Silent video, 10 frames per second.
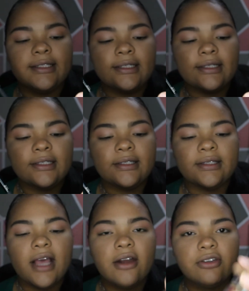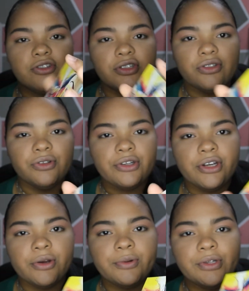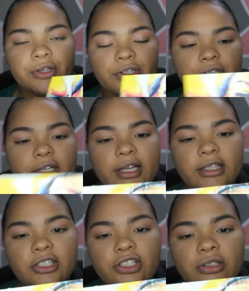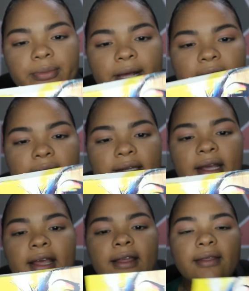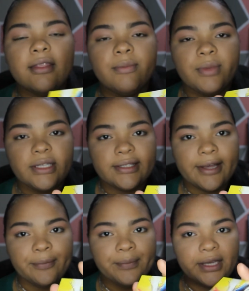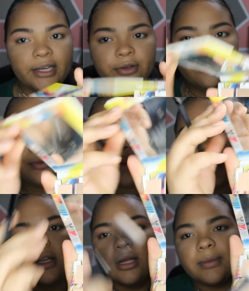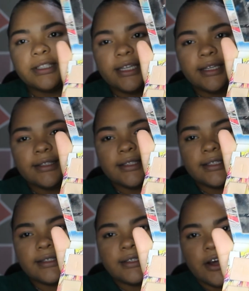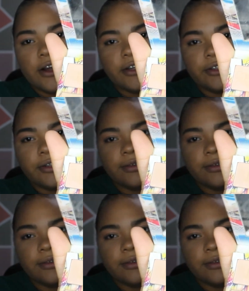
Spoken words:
this Artistry Studio New York edition palette, the Midtown Medium, and I'm gonna take this color.